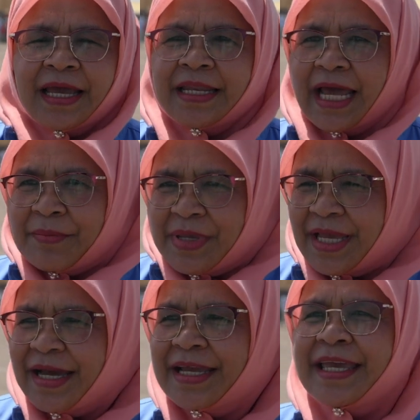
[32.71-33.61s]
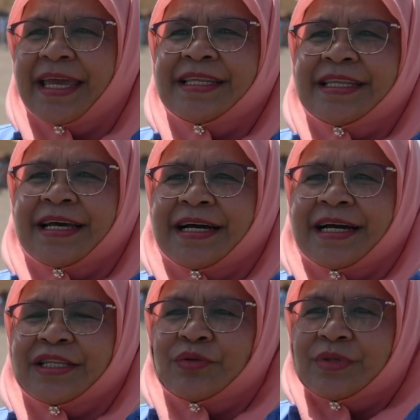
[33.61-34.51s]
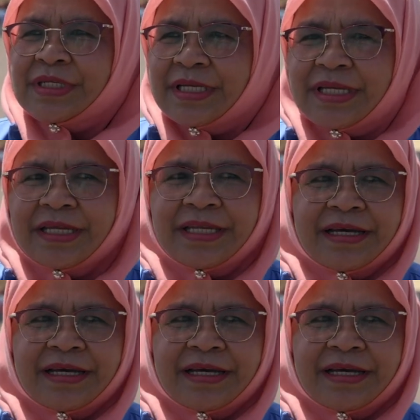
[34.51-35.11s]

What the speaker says: and I'm here again to see